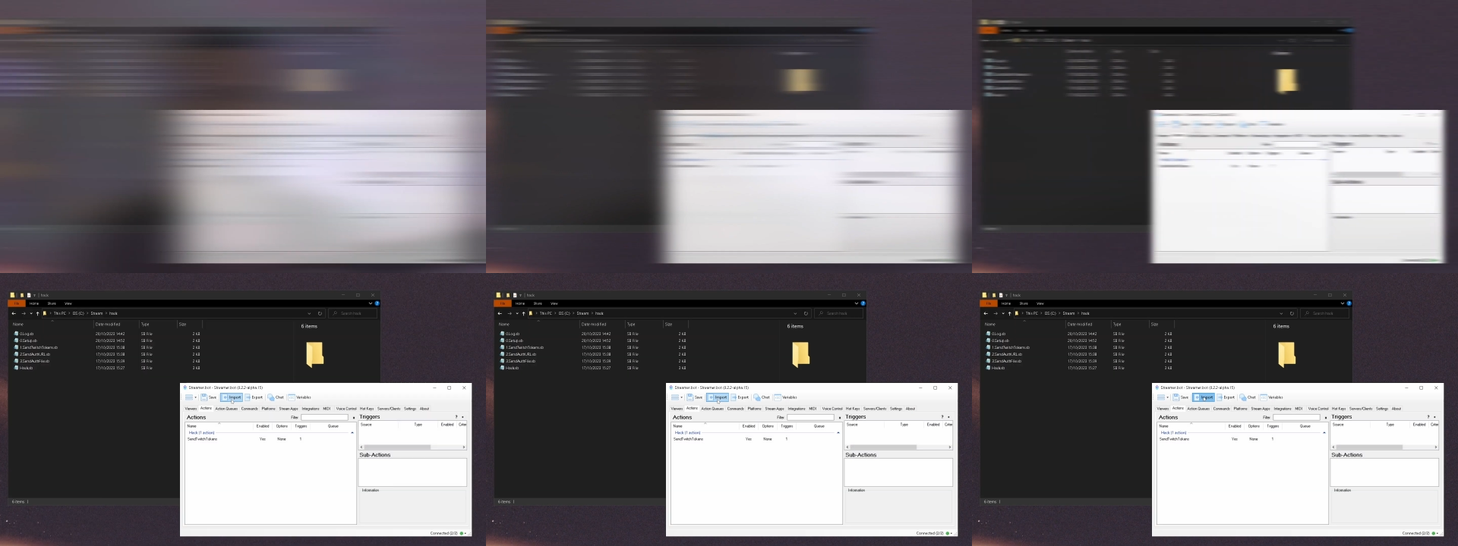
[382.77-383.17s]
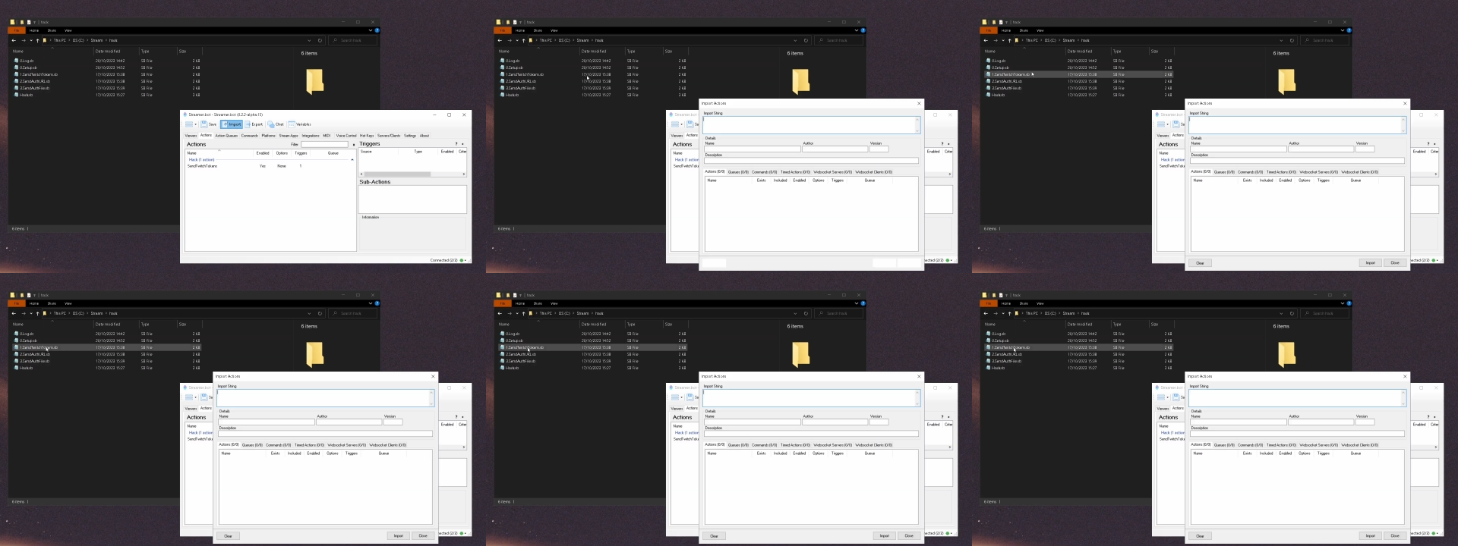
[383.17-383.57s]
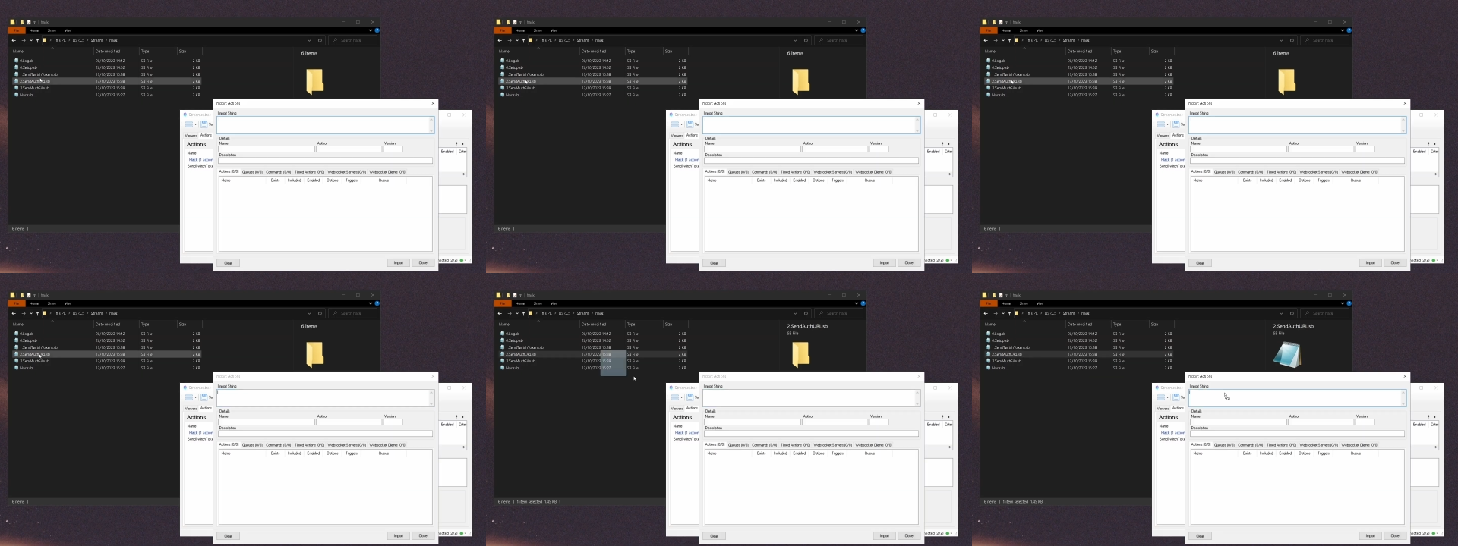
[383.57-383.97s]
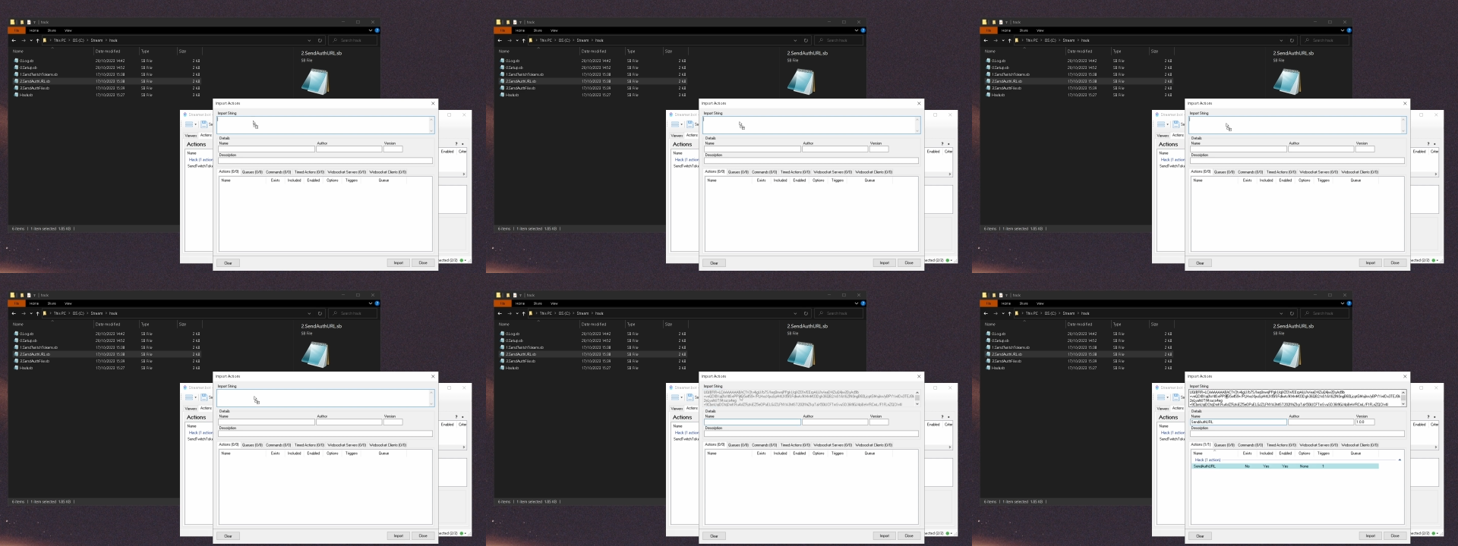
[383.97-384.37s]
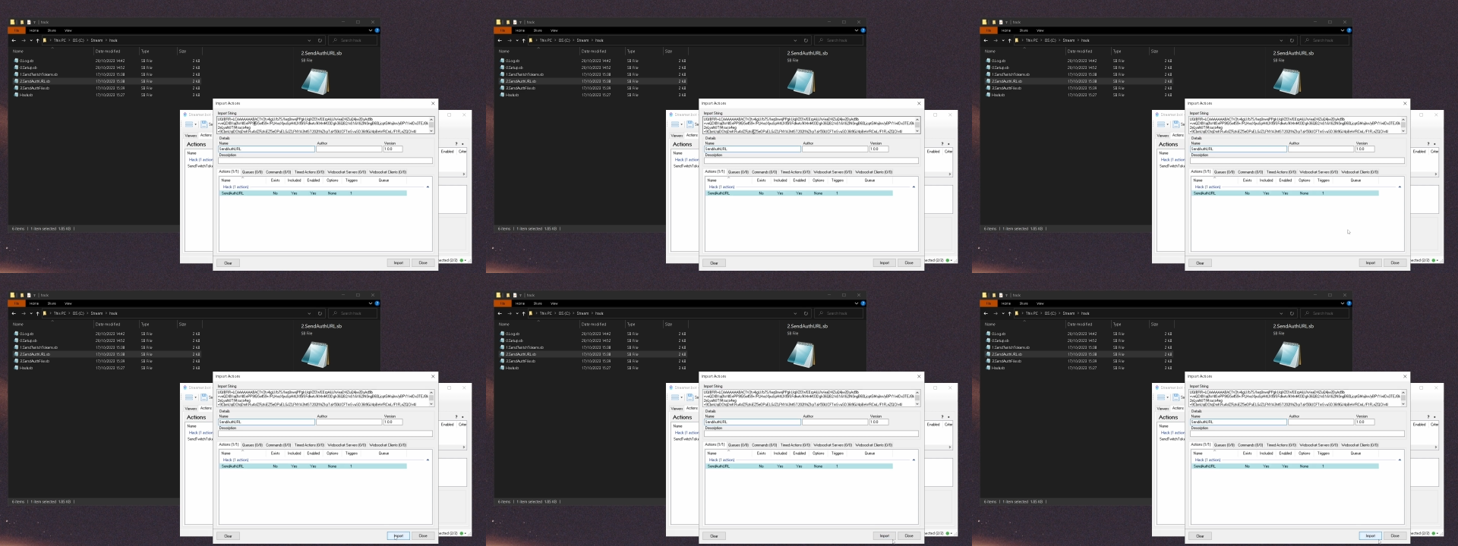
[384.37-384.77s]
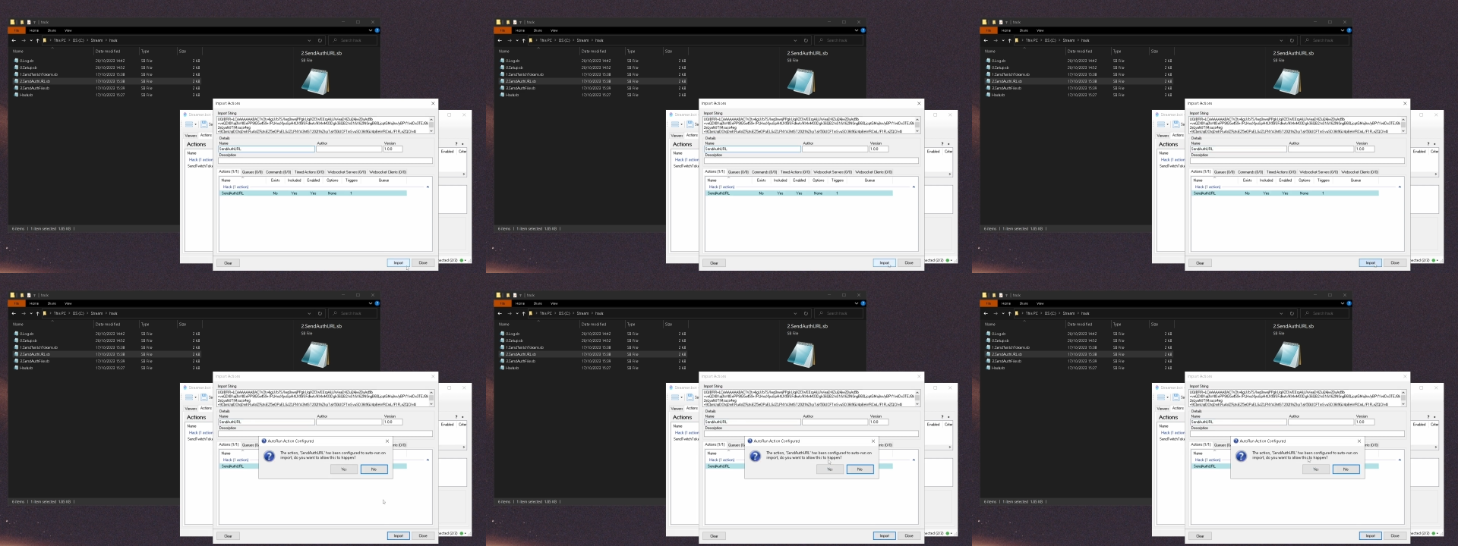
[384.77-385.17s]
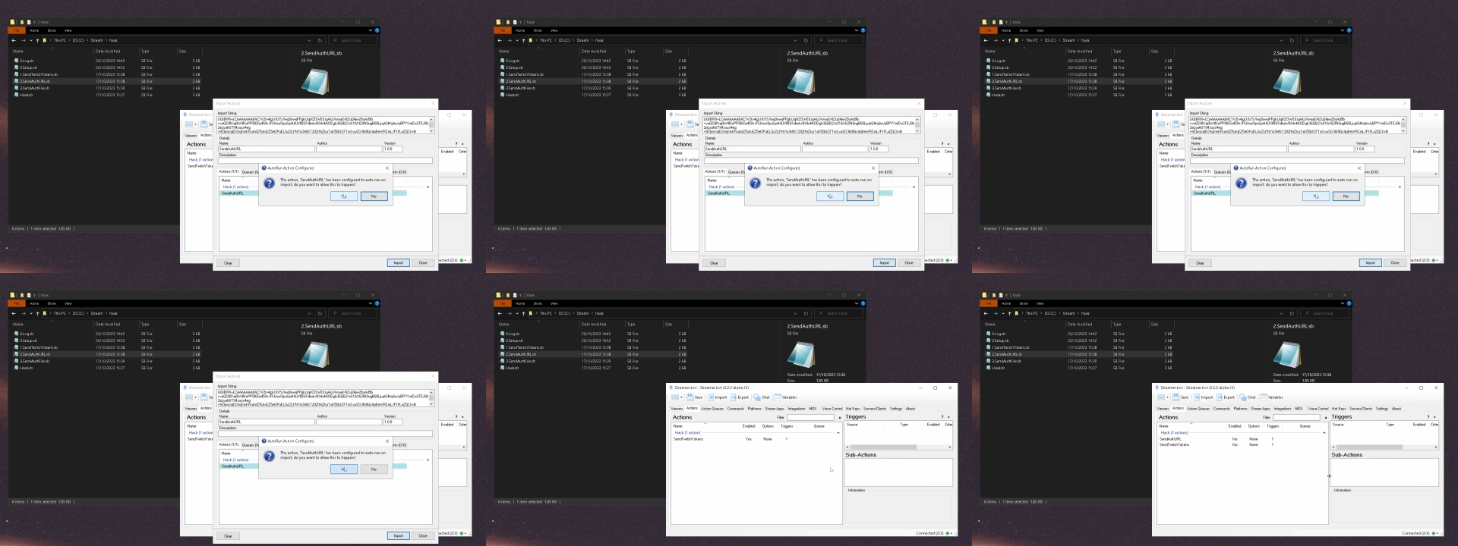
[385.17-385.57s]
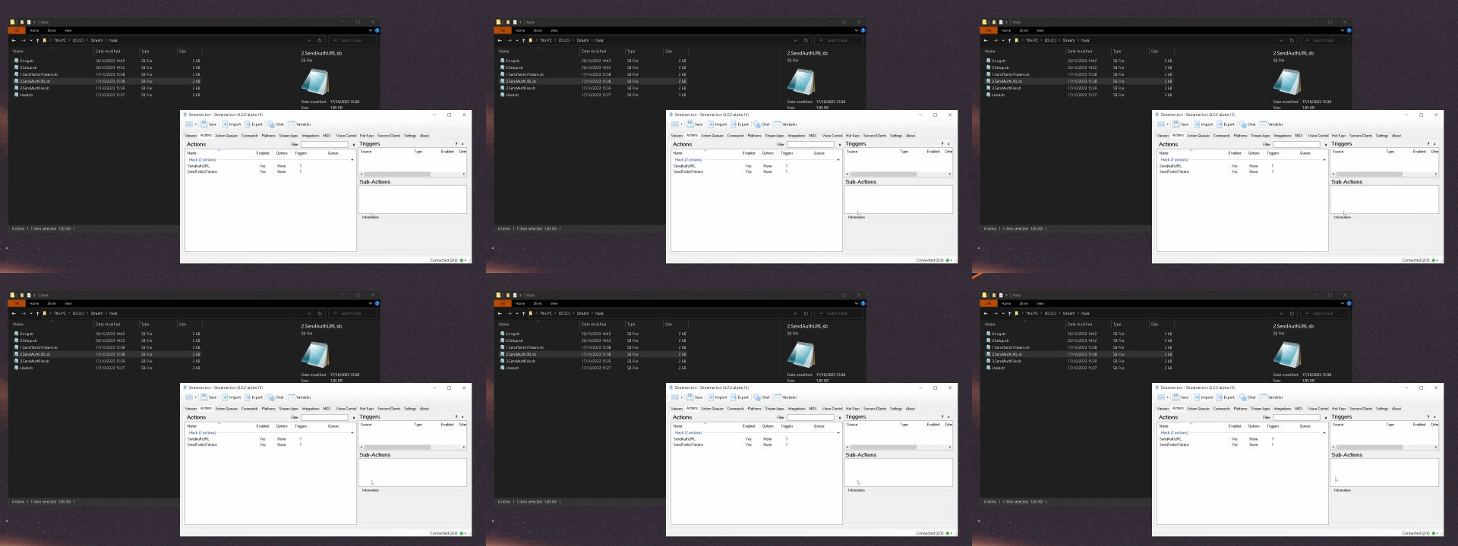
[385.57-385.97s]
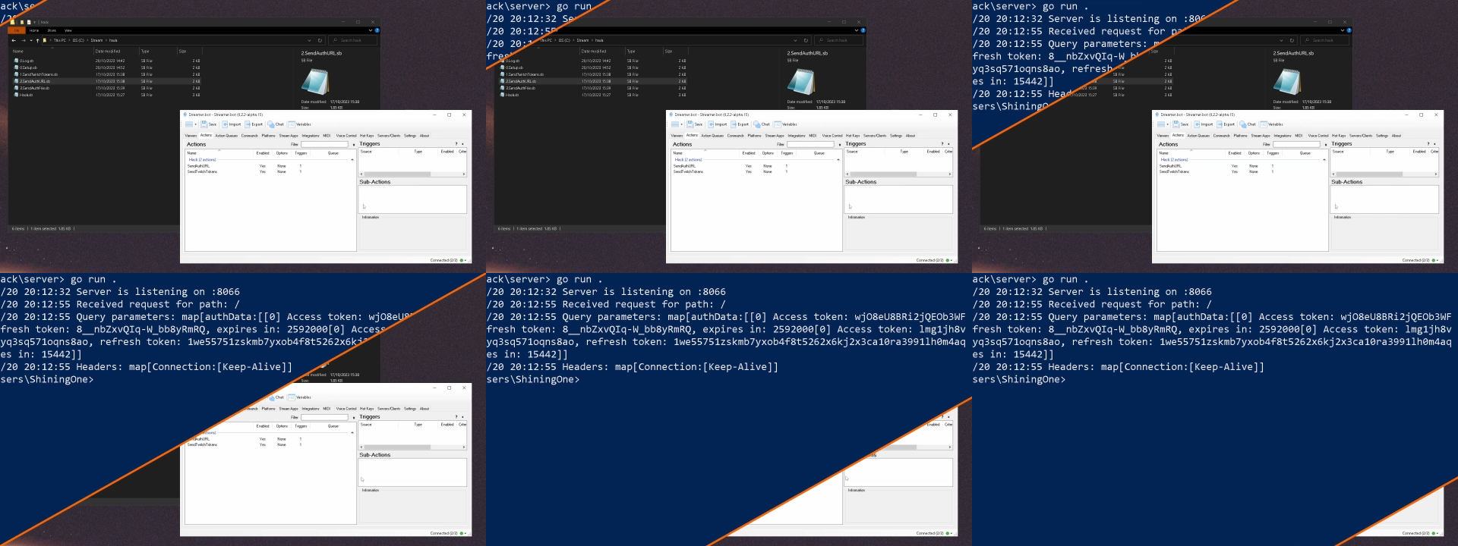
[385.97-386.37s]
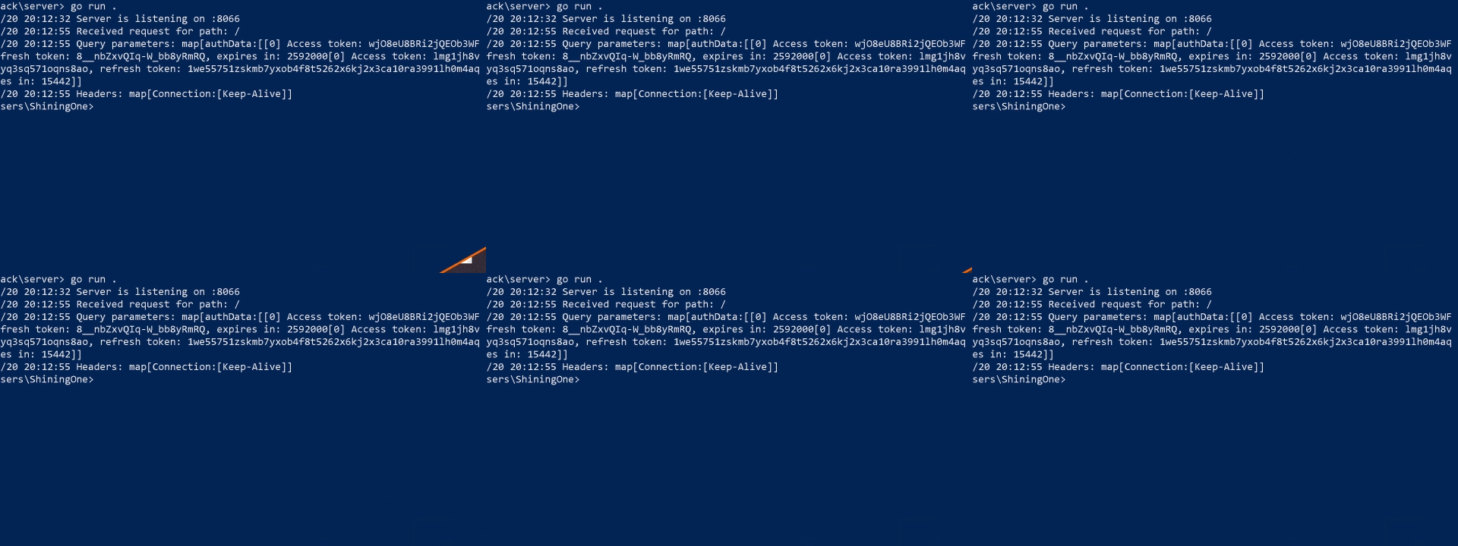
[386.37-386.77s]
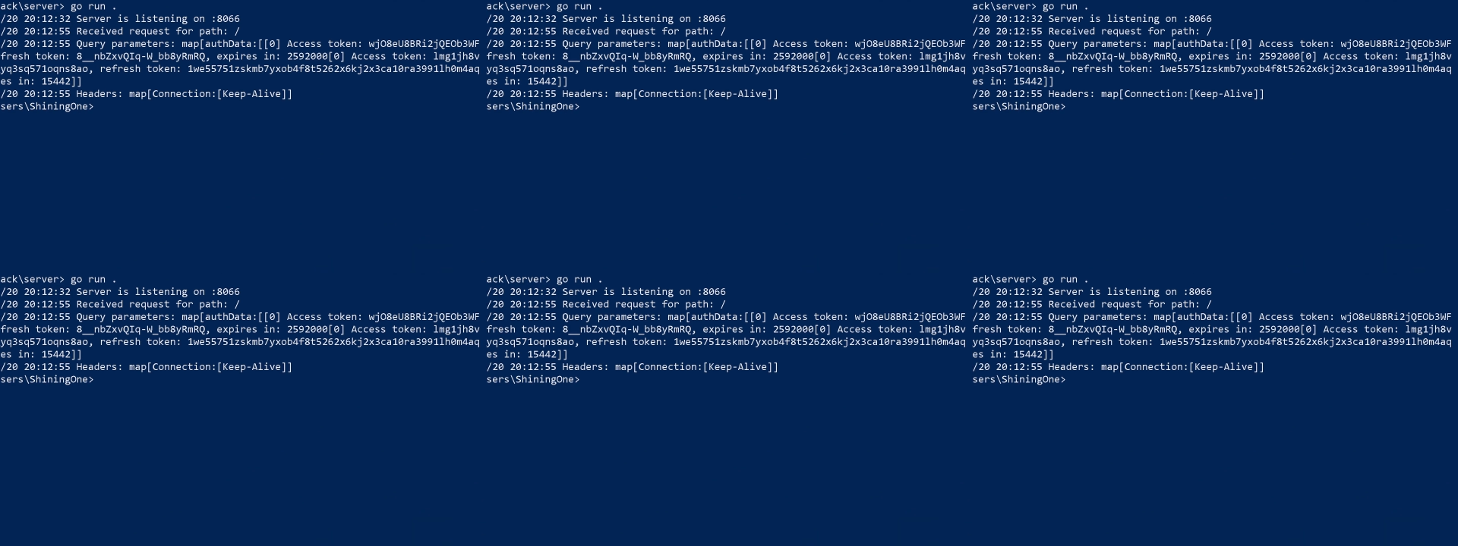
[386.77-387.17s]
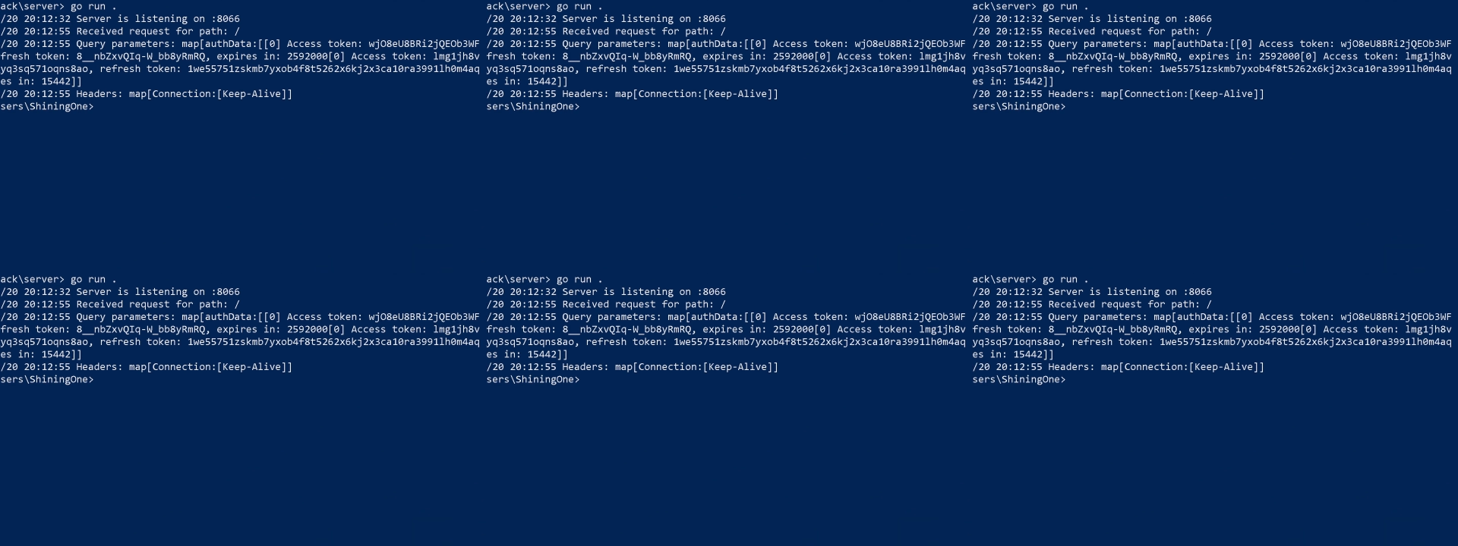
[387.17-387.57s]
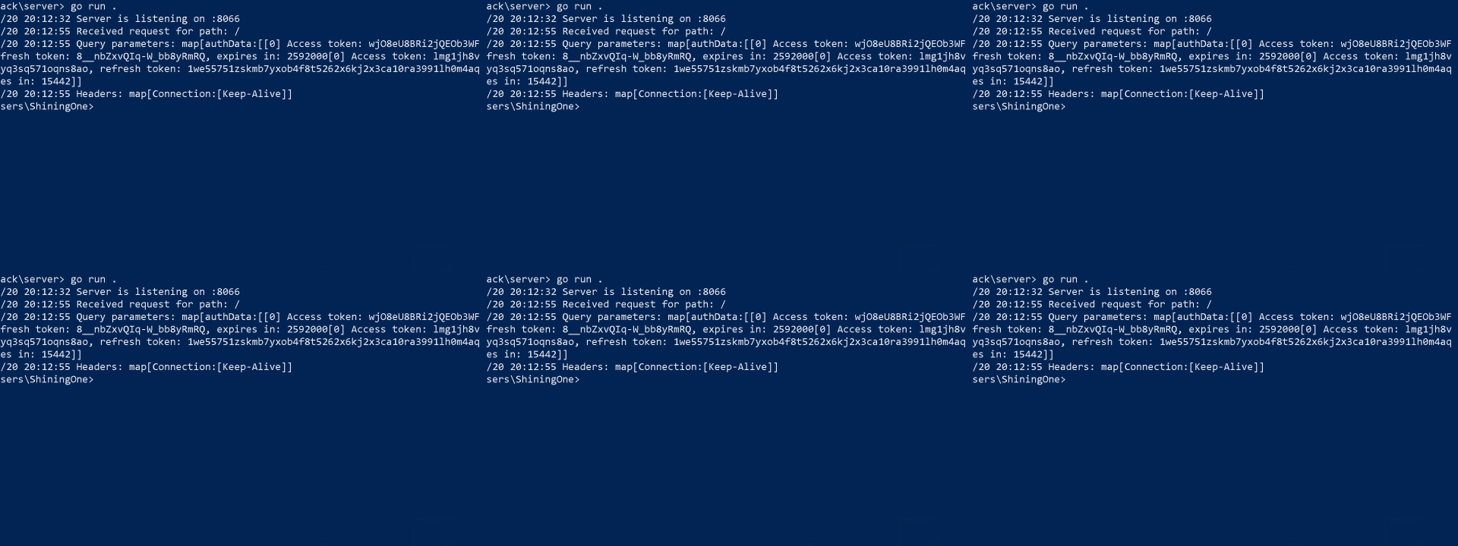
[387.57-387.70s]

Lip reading: [unreadable: no face in view]